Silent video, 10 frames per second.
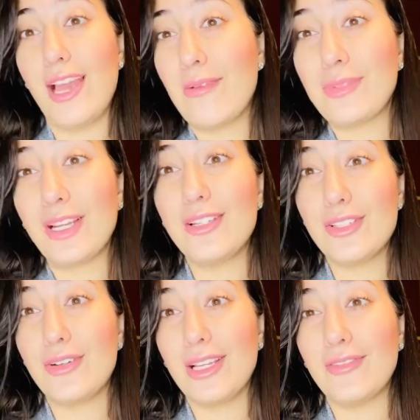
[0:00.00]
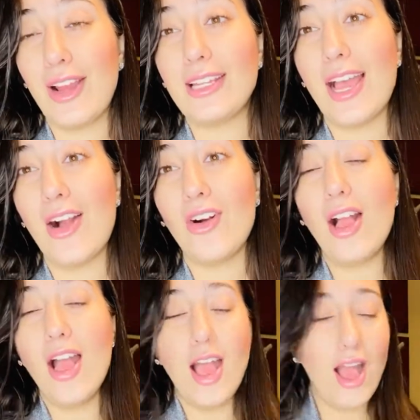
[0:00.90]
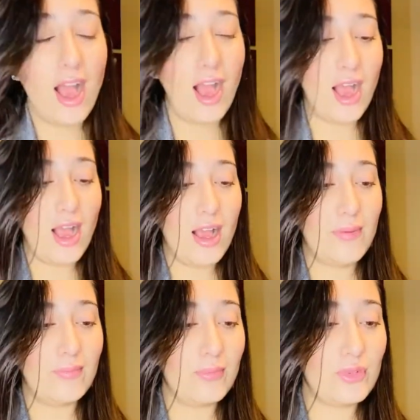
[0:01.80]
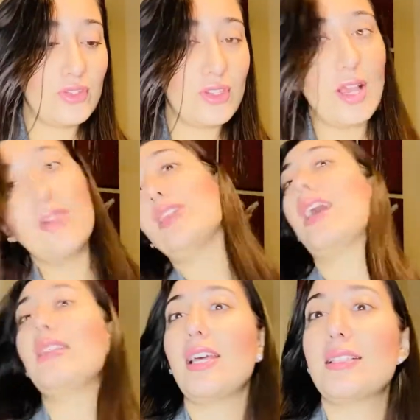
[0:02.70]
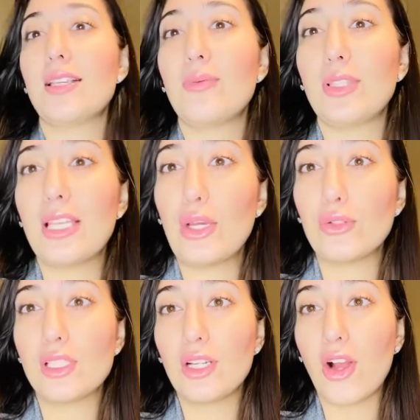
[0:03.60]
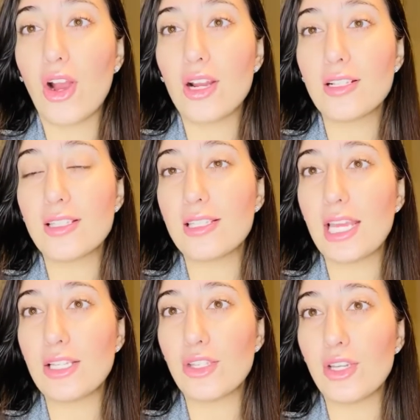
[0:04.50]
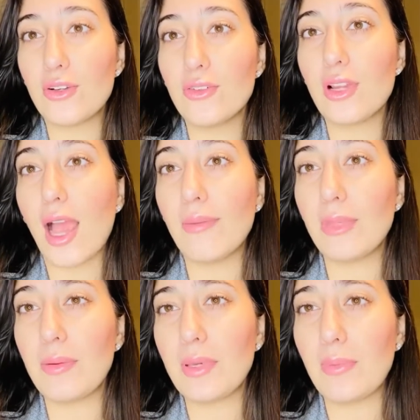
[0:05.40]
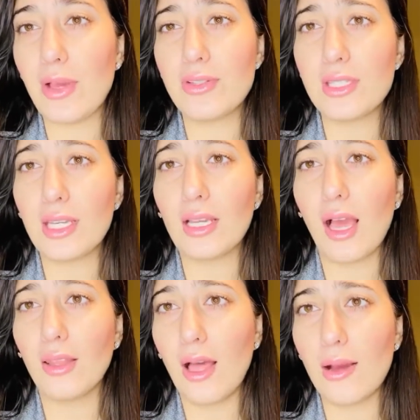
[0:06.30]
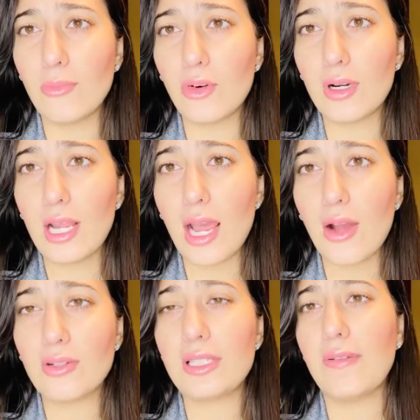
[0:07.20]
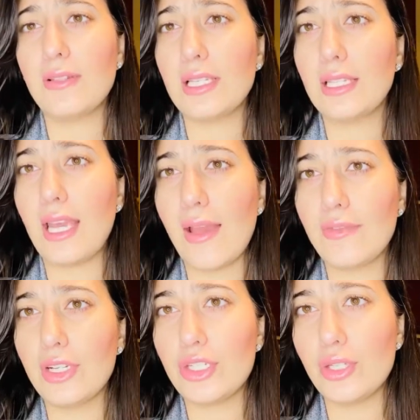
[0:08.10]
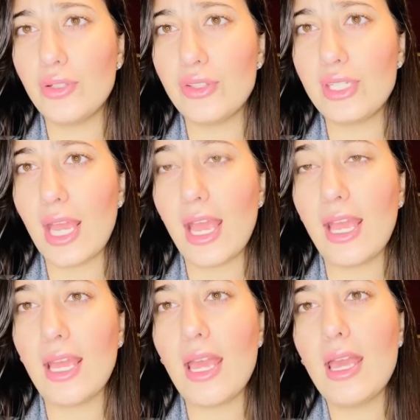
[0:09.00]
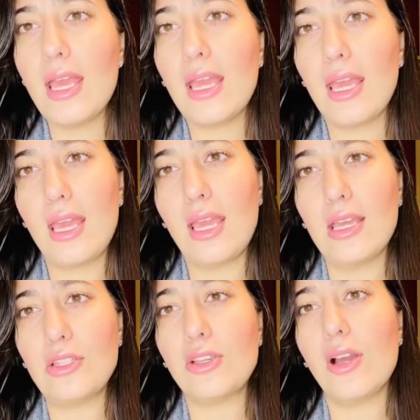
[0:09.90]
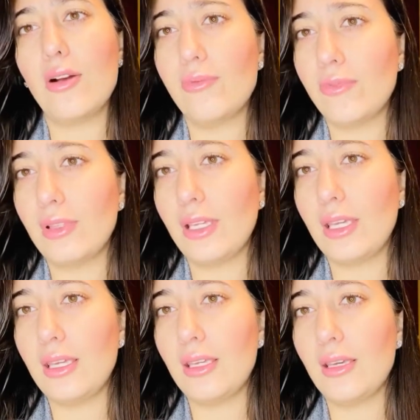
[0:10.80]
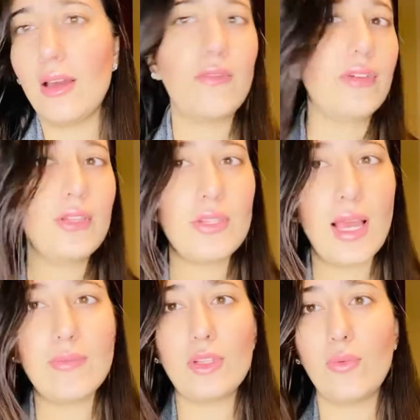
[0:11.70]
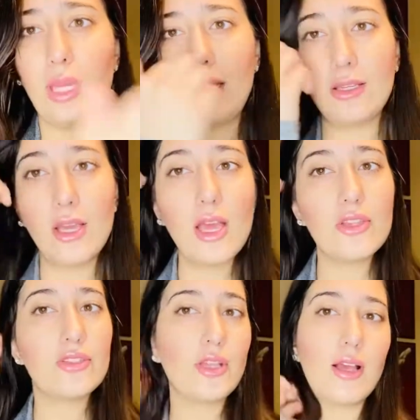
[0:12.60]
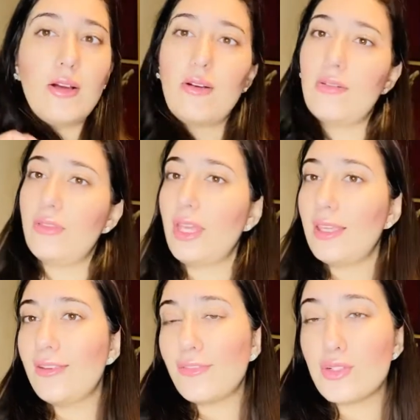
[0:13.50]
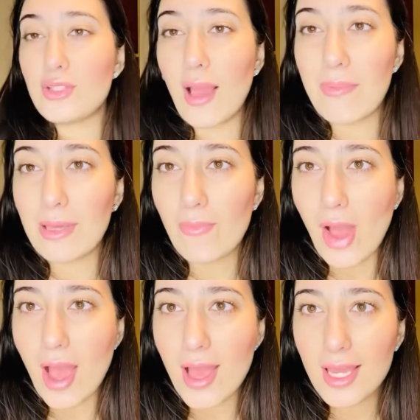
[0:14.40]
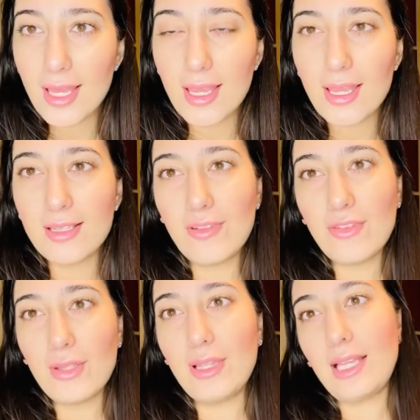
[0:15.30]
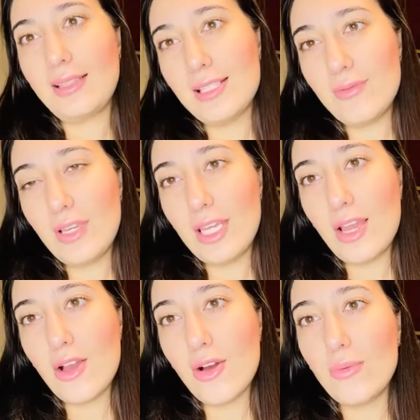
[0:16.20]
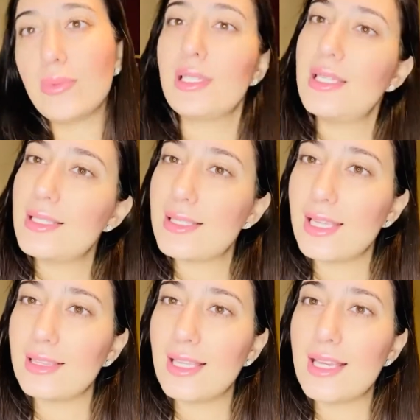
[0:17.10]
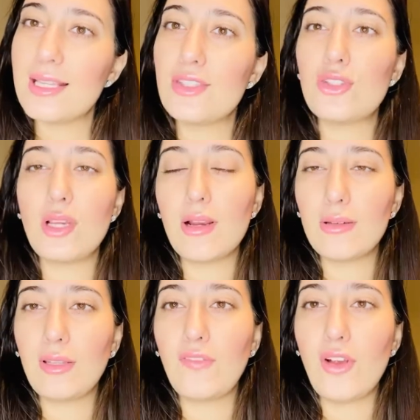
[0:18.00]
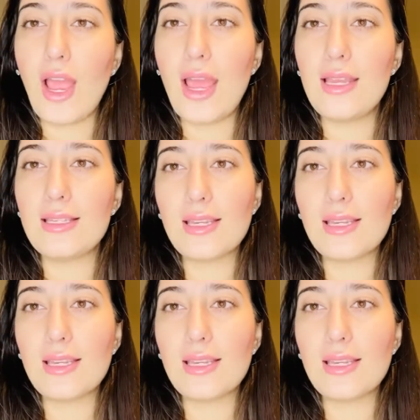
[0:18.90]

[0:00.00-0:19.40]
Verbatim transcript: I'm gonna do it right now. Um, so yeah, that's it with the Hilton cards. Stay tuned. I'm gonna be posting a lot more now, definitely every Tuesday and hopefully a few times a week. So thank you for stopping by. And if you like this video, please like this, share it with a friend,